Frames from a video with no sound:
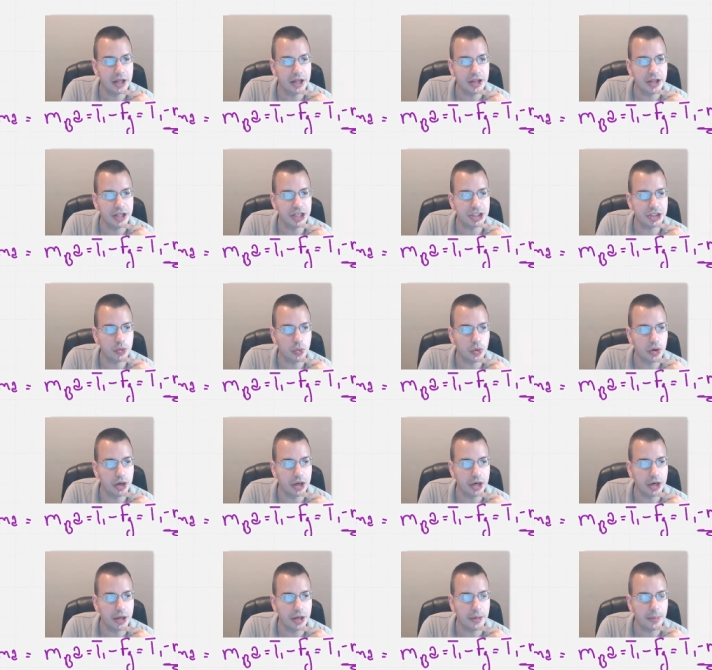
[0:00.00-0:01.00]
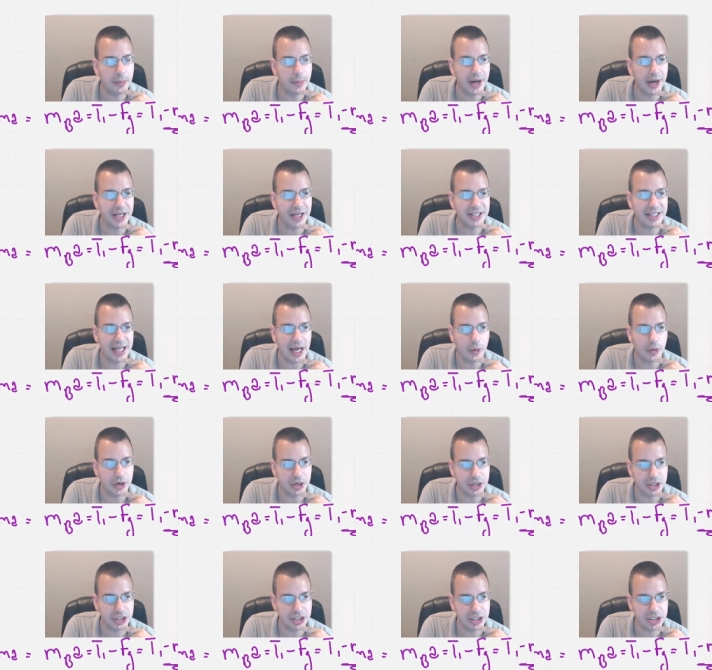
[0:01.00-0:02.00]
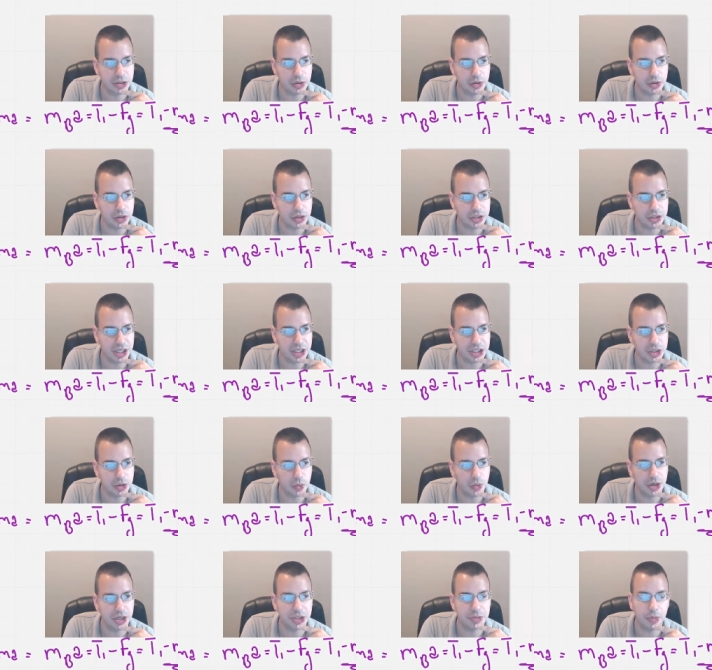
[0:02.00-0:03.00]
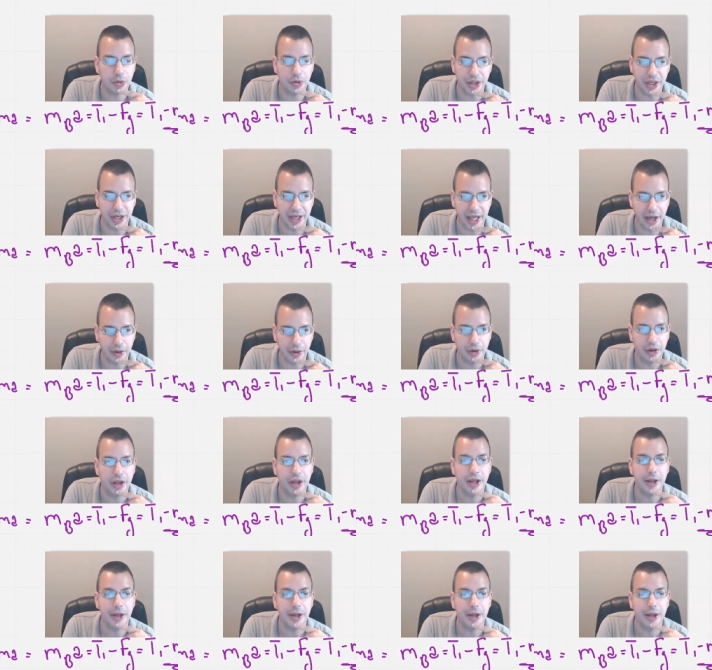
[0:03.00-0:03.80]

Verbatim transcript: this one minus that one because this tor- tension one is pulling down,